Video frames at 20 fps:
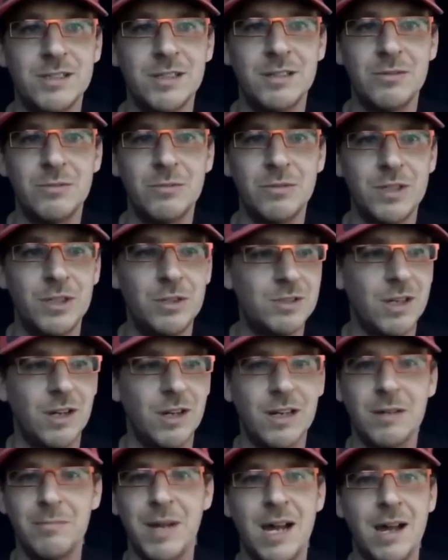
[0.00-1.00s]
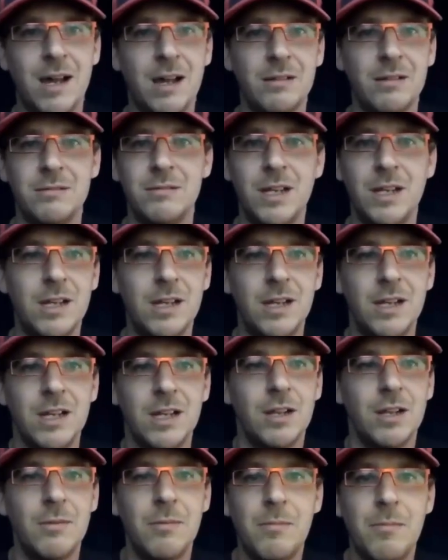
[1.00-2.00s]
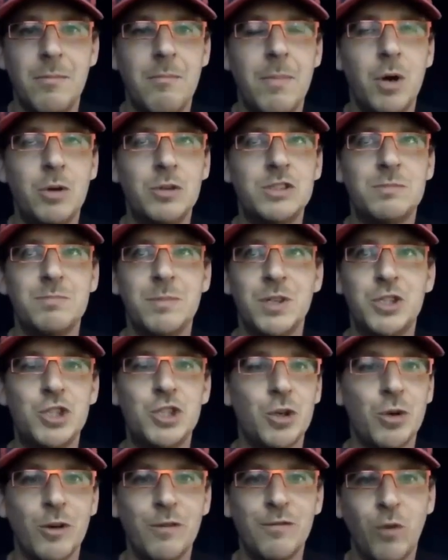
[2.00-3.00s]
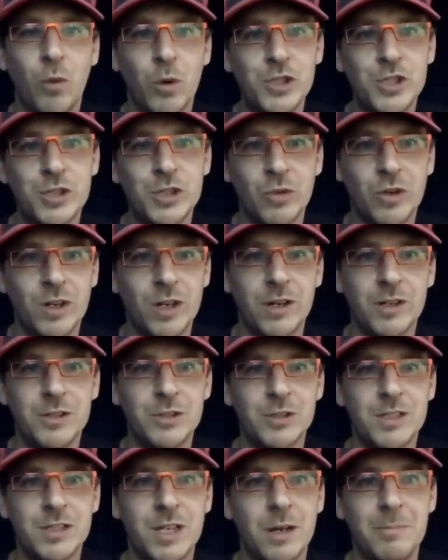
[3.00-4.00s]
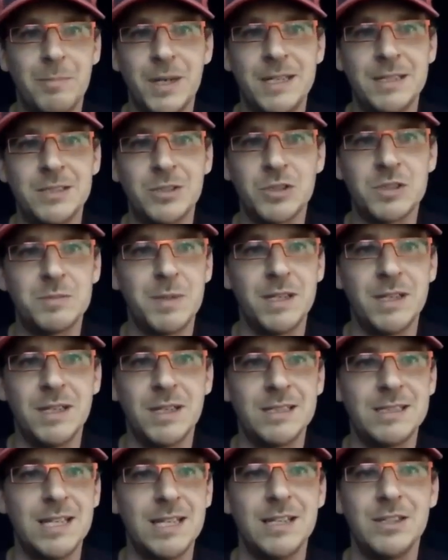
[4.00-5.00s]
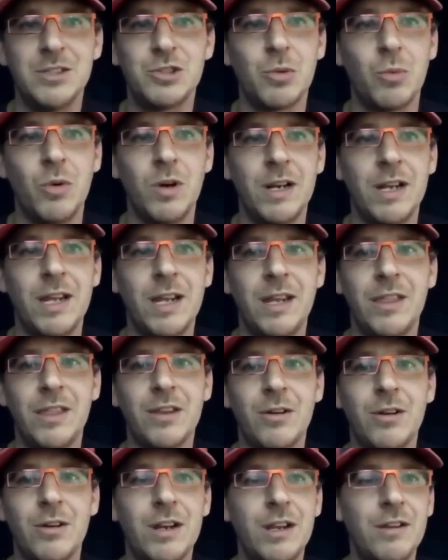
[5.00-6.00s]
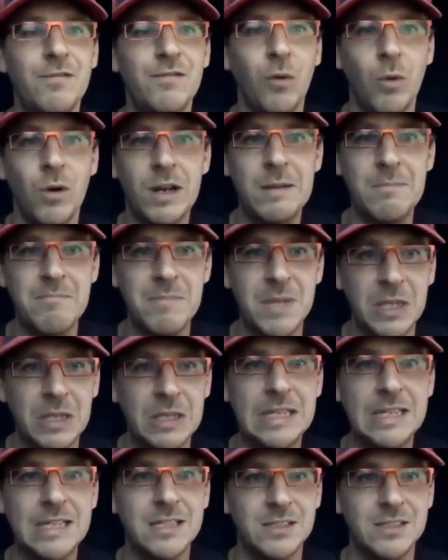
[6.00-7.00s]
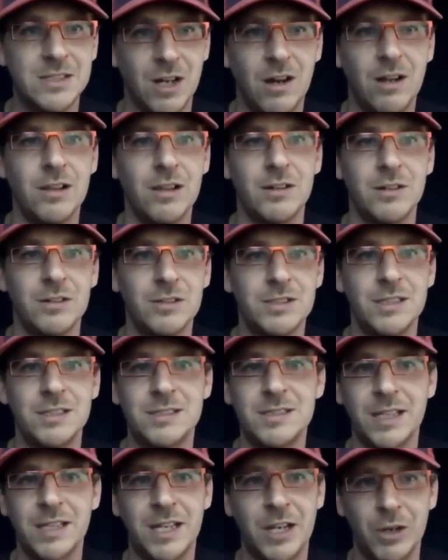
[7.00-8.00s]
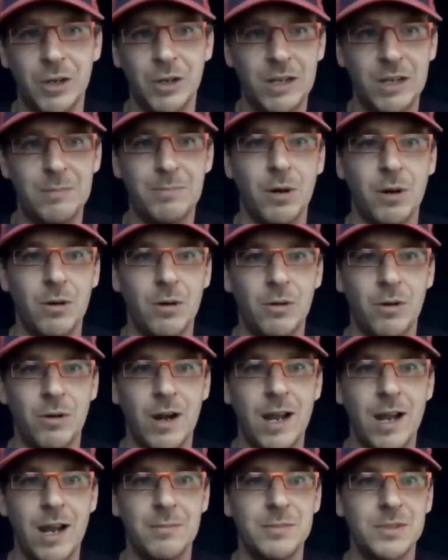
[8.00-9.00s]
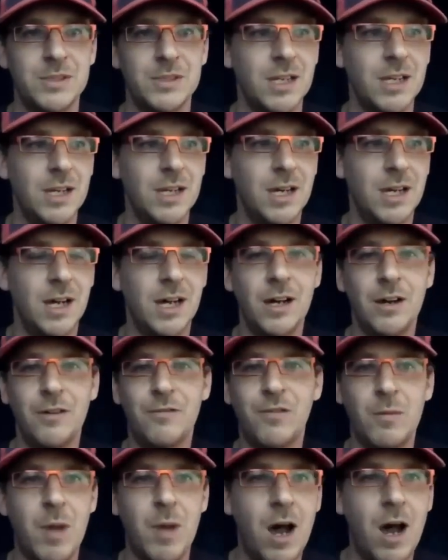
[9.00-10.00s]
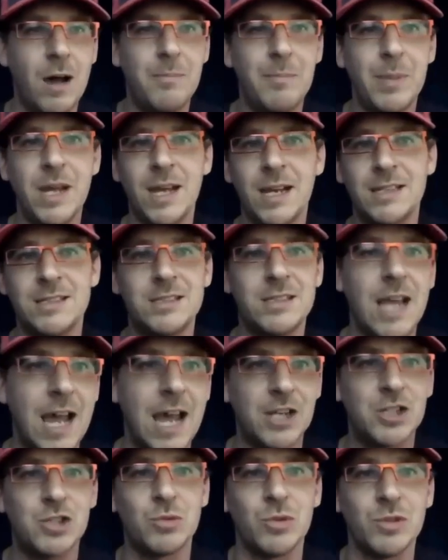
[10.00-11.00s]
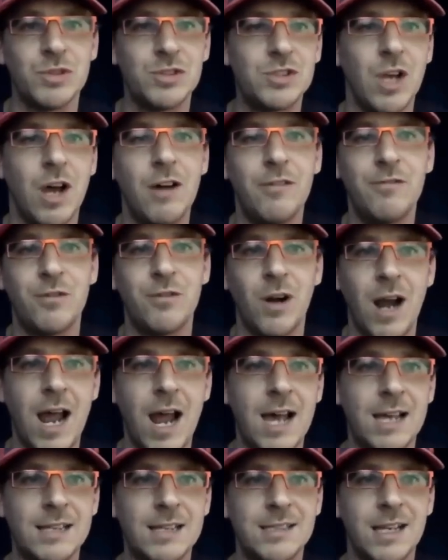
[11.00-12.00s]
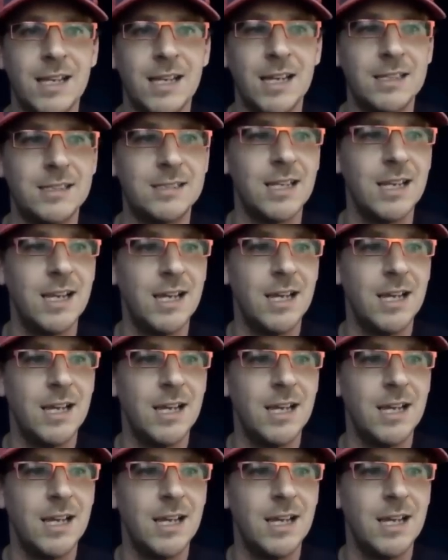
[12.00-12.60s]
And when you talk about most mature Fortune 100 companies are spending 10, 20, 30, 40 million dollars in security programs, from OpEx to actual software assets.